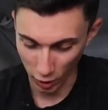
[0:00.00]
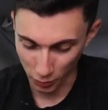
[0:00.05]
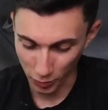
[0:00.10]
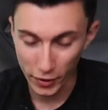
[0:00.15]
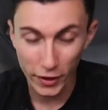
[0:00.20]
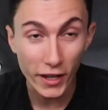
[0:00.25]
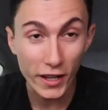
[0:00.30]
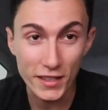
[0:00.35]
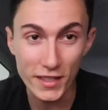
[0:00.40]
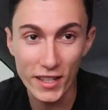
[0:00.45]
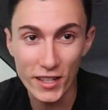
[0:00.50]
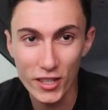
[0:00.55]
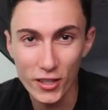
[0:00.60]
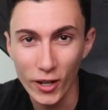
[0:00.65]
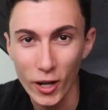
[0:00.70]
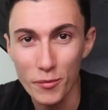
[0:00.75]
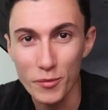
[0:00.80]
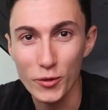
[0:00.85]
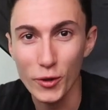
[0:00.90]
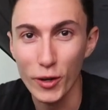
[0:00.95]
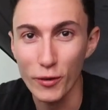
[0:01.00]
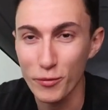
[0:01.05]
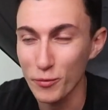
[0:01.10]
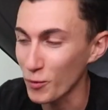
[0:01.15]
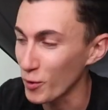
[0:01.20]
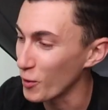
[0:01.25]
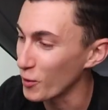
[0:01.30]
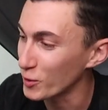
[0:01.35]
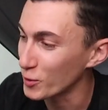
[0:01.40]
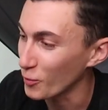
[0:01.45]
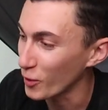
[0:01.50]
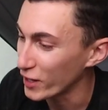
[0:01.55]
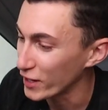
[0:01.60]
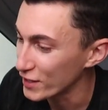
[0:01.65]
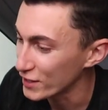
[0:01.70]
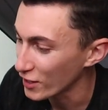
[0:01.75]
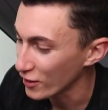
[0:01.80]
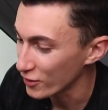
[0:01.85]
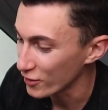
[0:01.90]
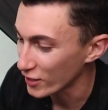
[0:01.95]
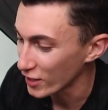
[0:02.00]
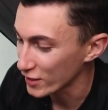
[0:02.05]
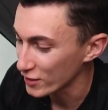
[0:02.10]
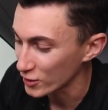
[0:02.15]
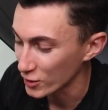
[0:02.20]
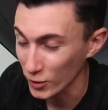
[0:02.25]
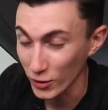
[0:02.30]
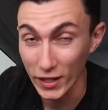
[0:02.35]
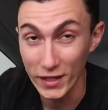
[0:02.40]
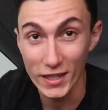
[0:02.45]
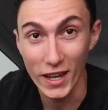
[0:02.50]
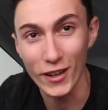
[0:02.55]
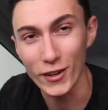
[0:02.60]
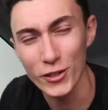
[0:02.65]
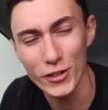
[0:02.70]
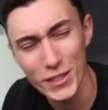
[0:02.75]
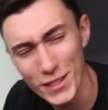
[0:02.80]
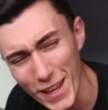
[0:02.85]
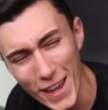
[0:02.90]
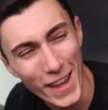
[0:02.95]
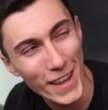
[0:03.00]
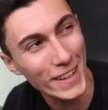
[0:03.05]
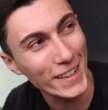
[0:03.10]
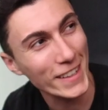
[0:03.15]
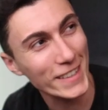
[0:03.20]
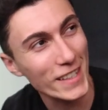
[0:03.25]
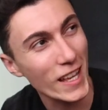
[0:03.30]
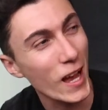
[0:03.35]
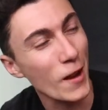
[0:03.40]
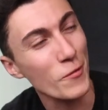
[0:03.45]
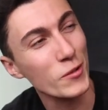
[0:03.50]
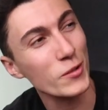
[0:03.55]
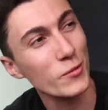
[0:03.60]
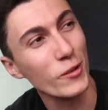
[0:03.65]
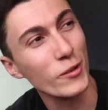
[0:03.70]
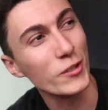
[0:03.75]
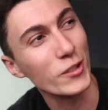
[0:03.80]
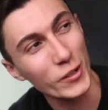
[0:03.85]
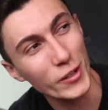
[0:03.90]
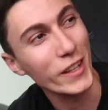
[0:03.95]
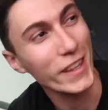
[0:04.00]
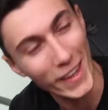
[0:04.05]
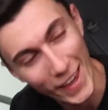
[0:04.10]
I'll play you guys Instagram story from when we went to Wendy's the other day, so you guys understand, because Emerson won't do it